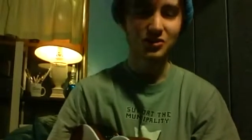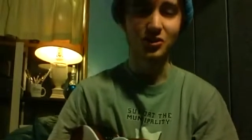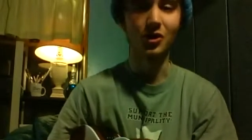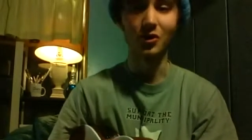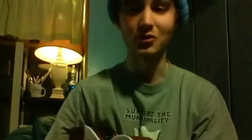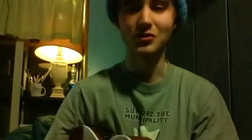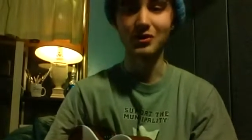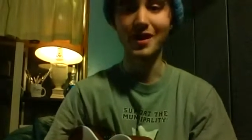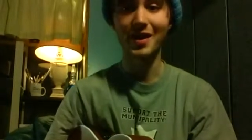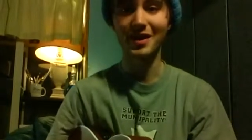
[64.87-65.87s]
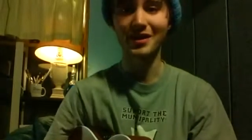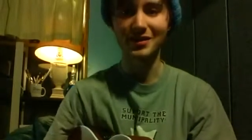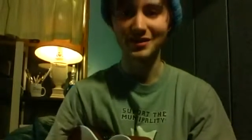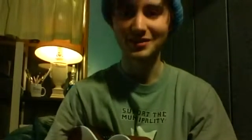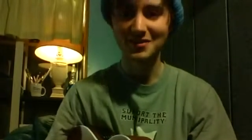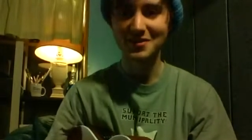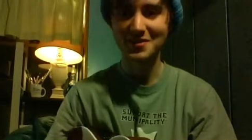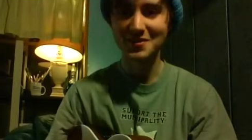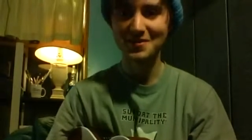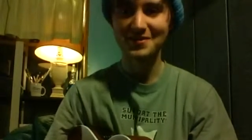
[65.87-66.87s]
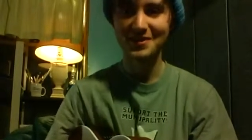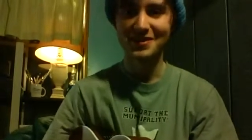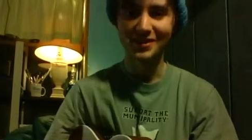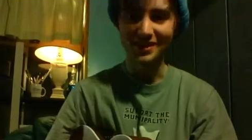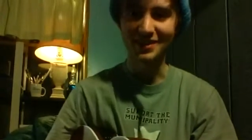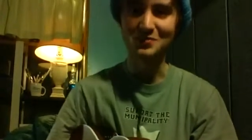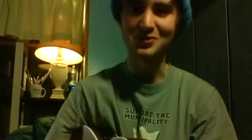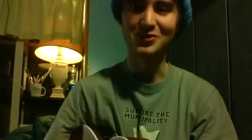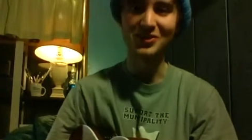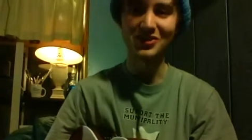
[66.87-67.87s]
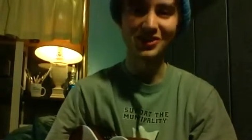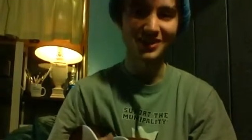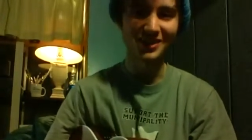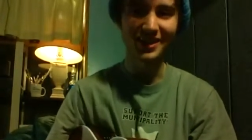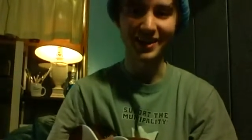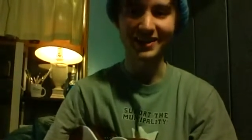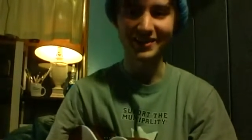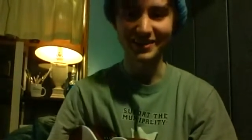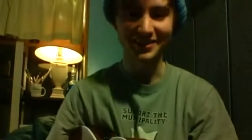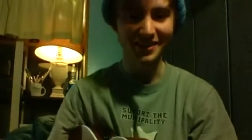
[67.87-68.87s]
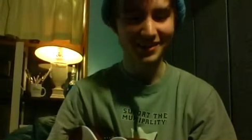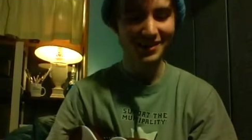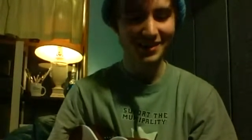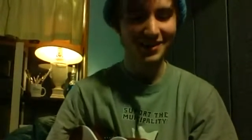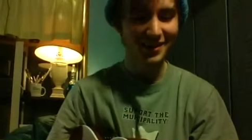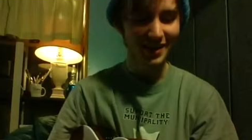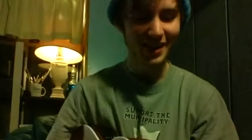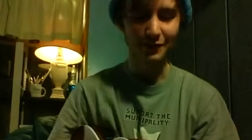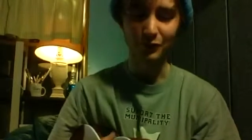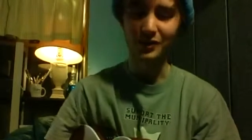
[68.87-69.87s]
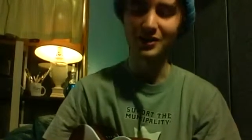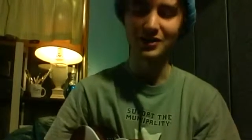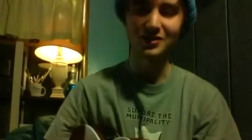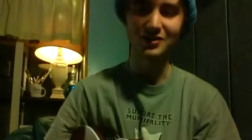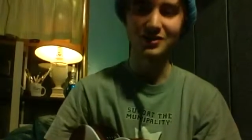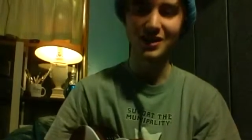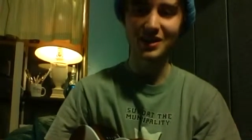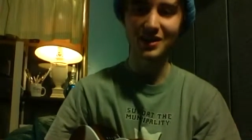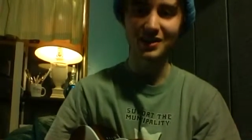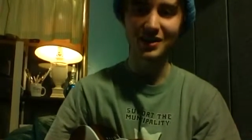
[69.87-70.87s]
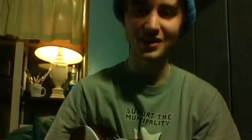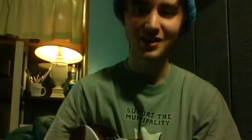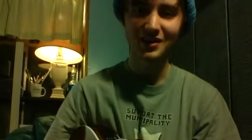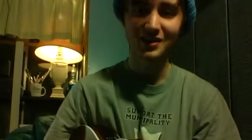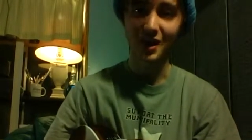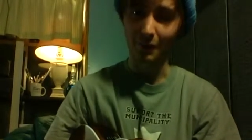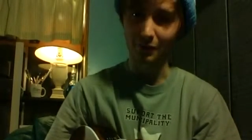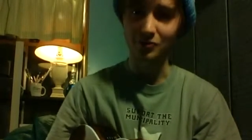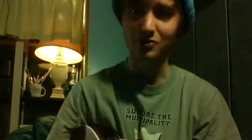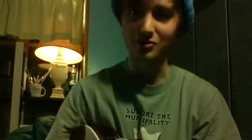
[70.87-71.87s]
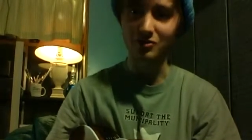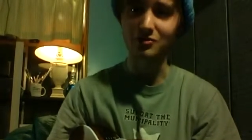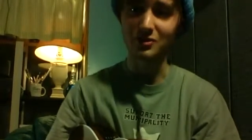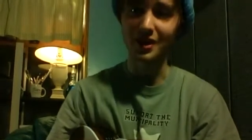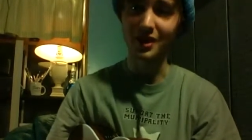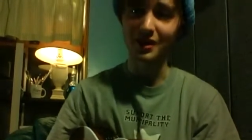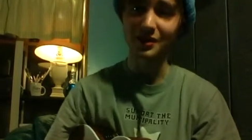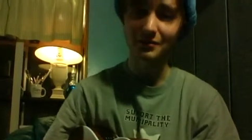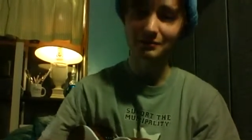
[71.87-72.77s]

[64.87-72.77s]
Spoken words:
So, yeah, keep doing your thing. Have a really good day. Happy Tuesday.